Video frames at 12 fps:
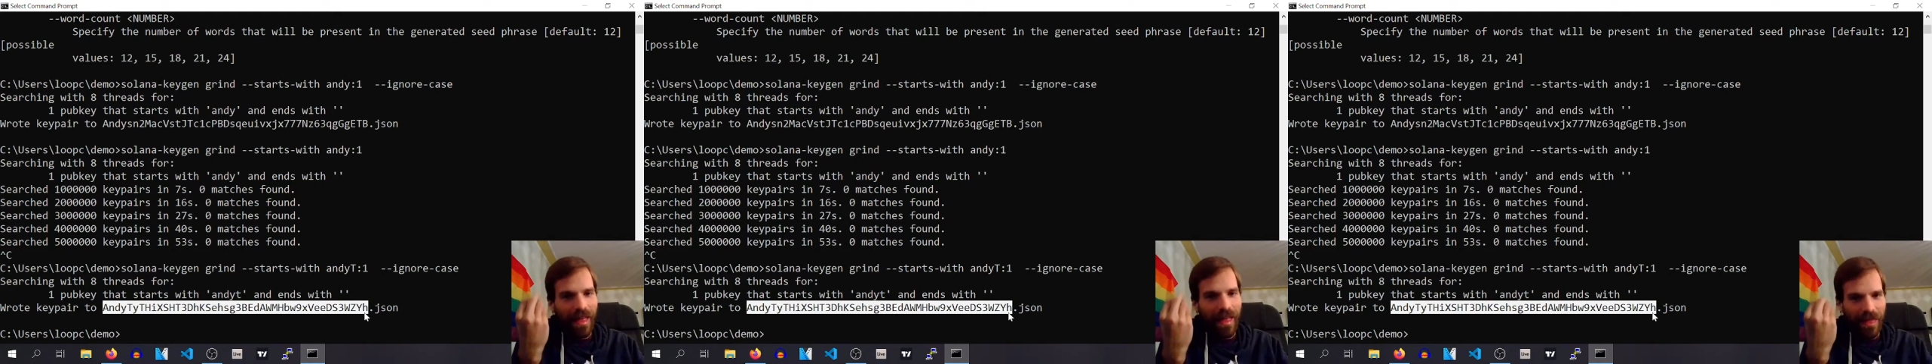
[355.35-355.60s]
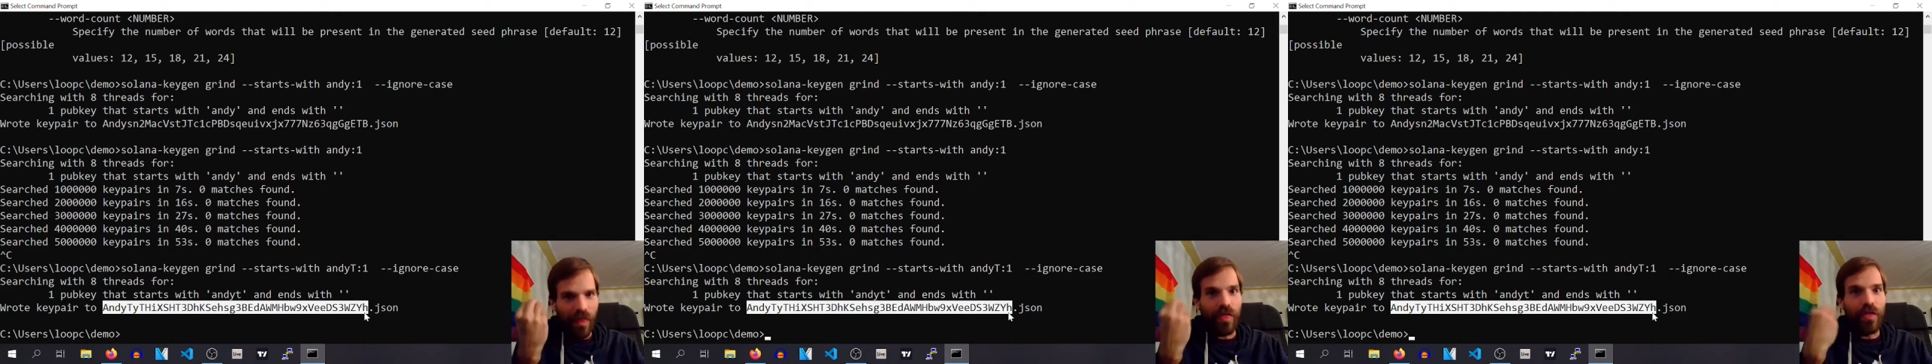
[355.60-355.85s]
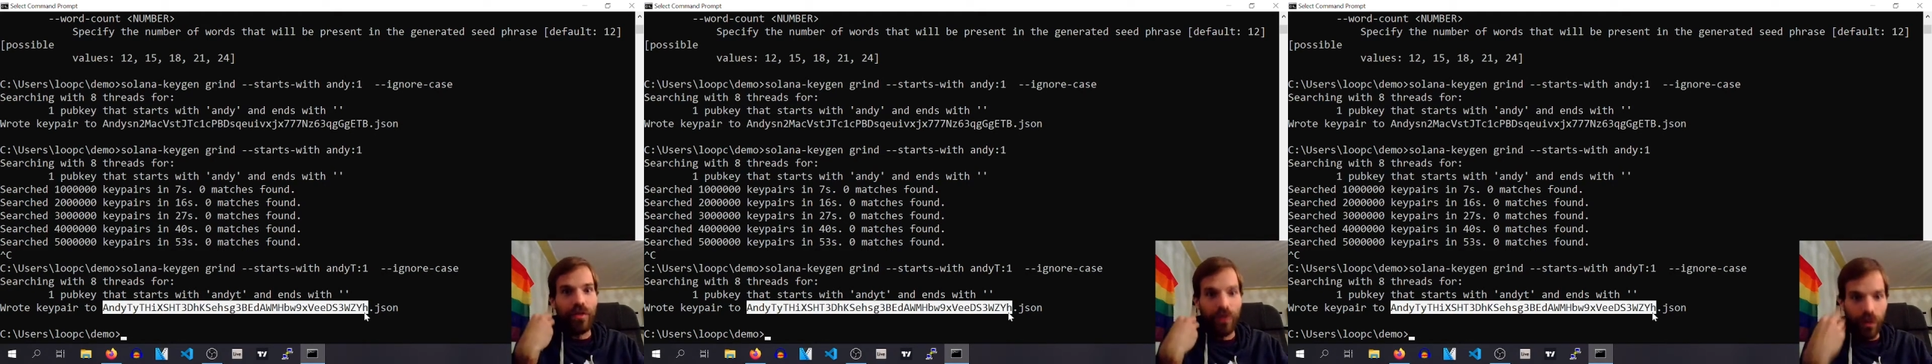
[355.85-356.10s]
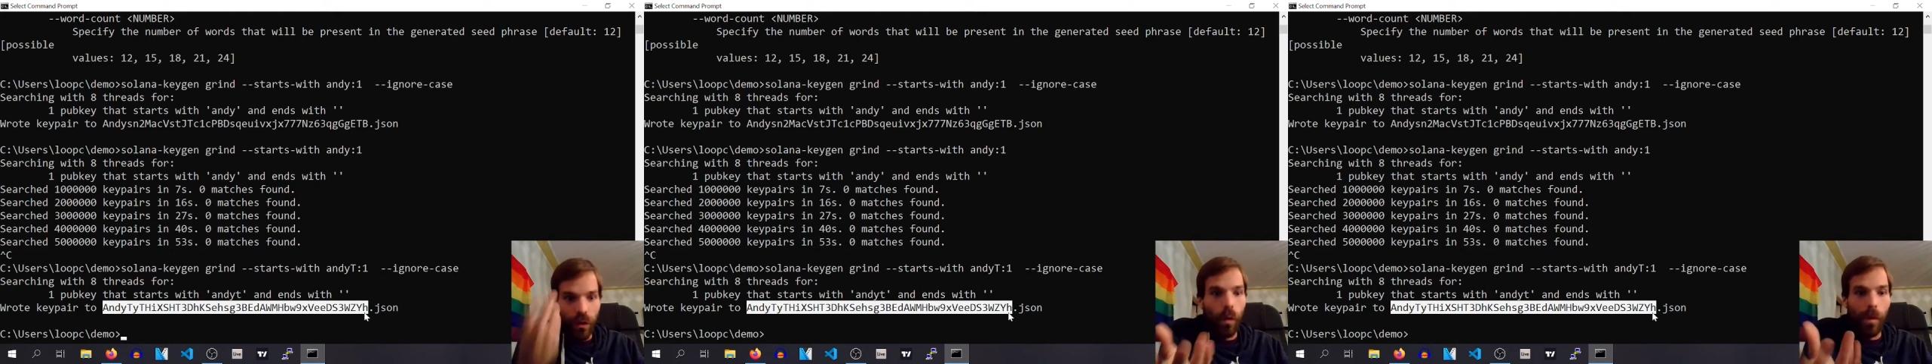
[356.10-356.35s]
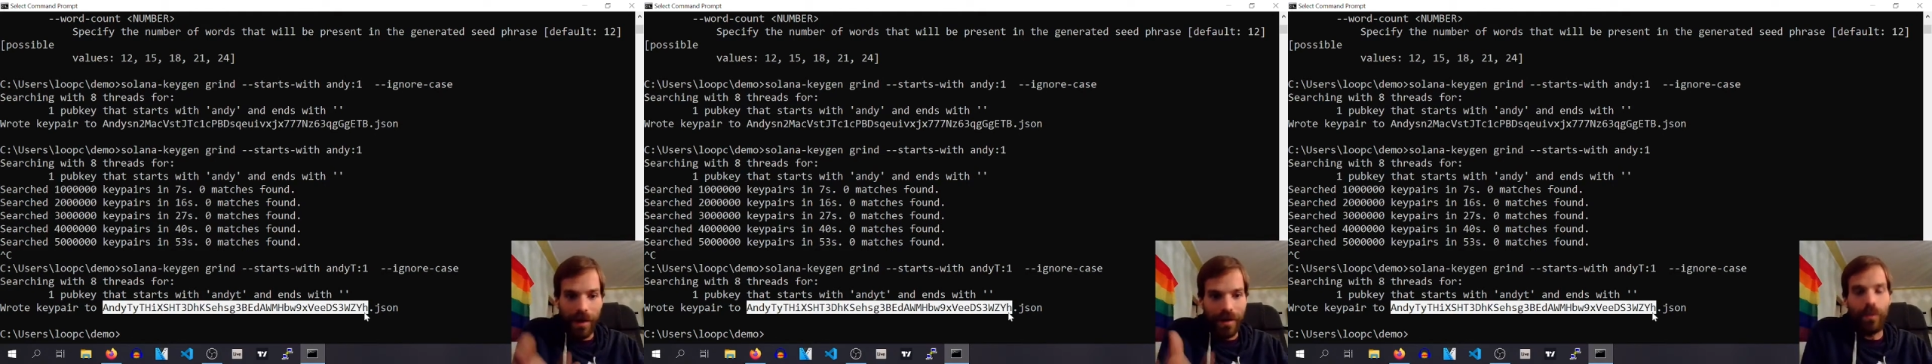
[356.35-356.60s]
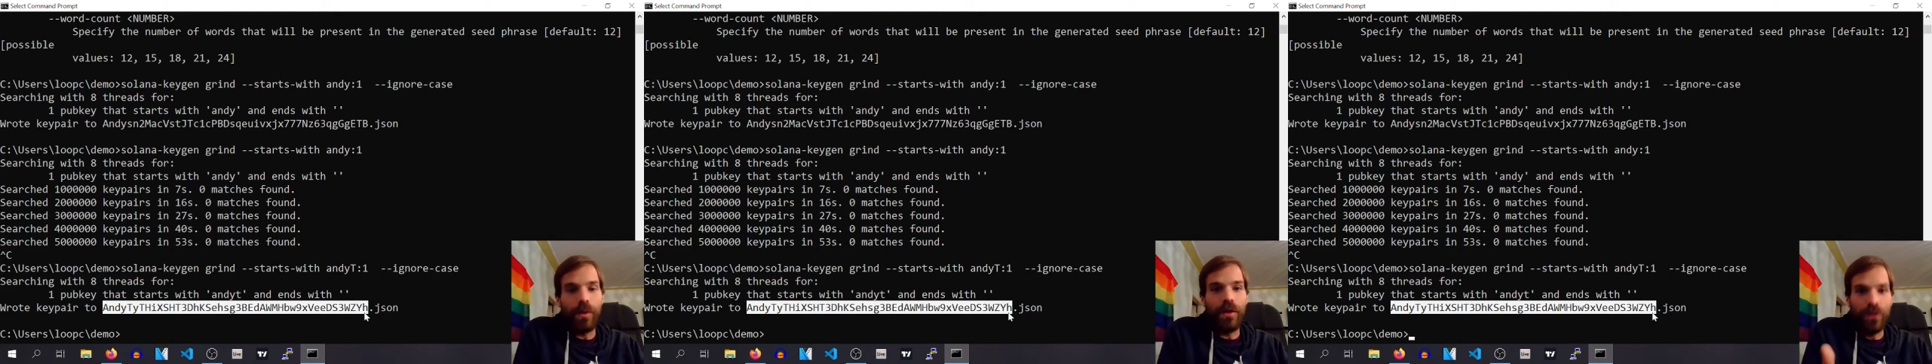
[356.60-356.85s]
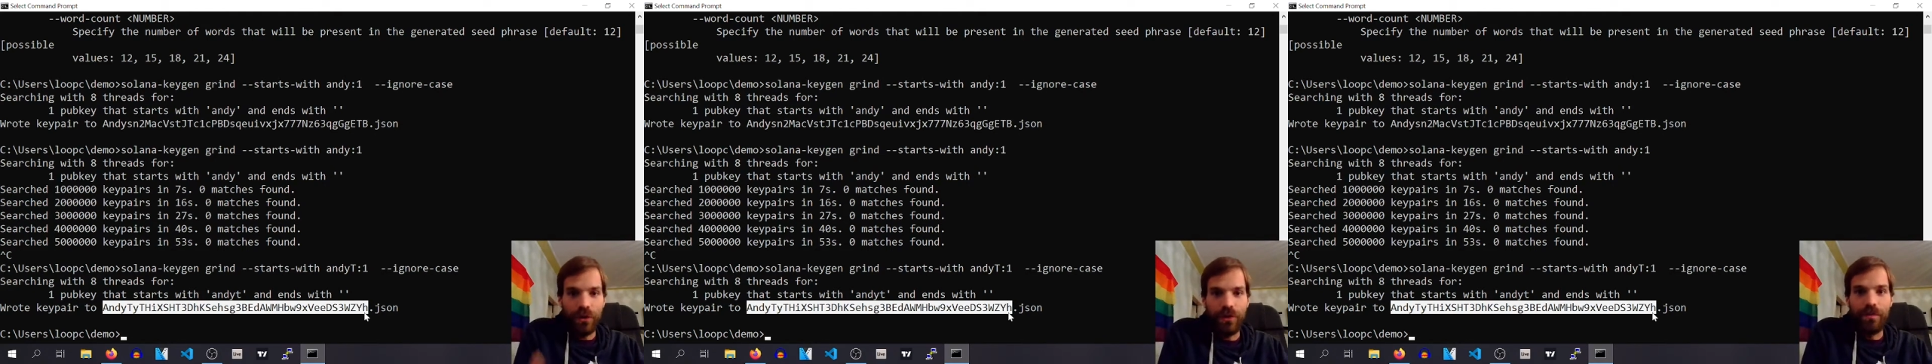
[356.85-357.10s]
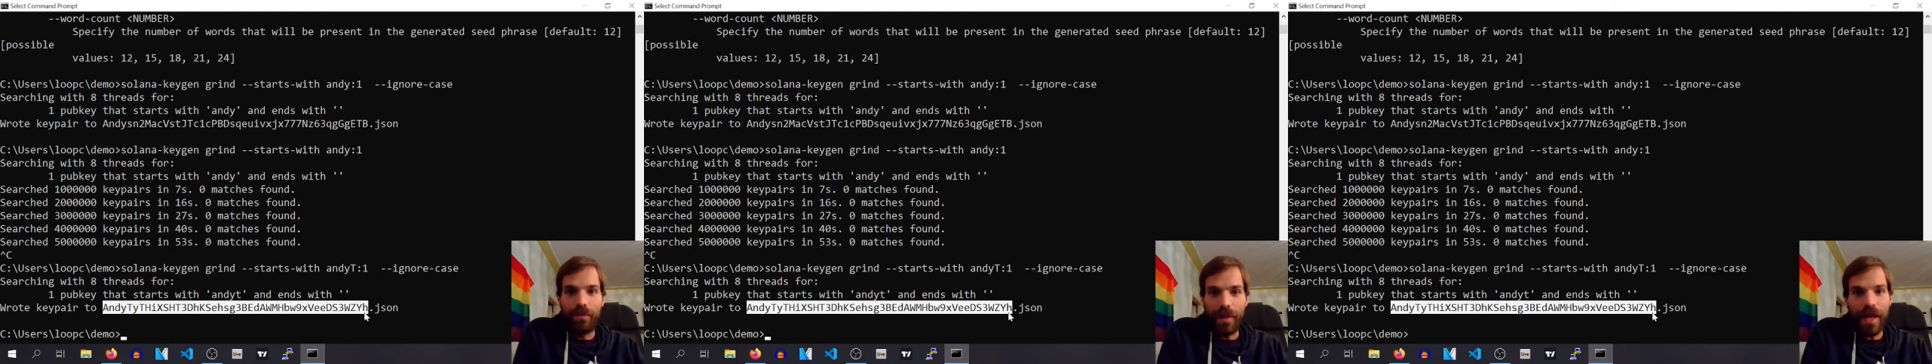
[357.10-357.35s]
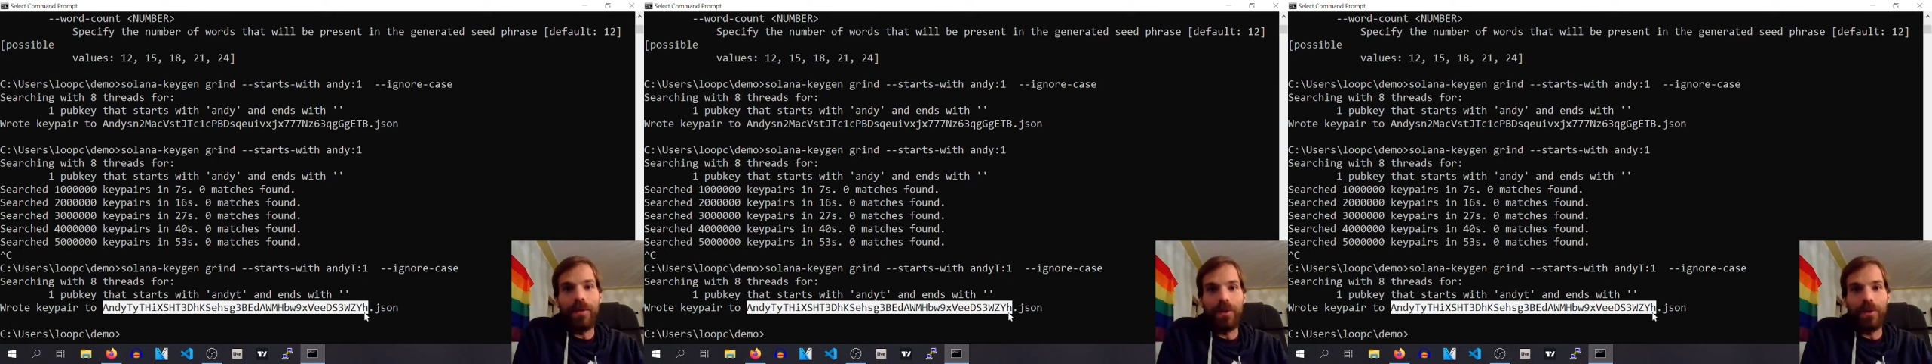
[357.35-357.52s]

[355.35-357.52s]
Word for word: That nobody will be able